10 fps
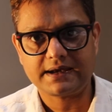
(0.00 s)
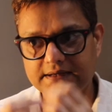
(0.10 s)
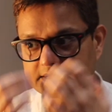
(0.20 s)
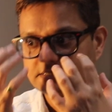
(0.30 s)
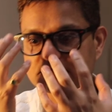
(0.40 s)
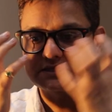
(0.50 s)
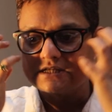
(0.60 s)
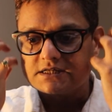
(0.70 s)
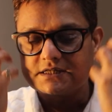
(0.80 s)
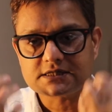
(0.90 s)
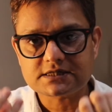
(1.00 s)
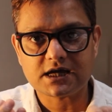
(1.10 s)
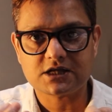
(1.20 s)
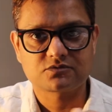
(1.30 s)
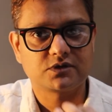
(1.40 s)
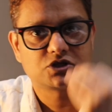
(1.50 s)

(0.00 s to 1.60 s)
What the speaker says: and it just starts with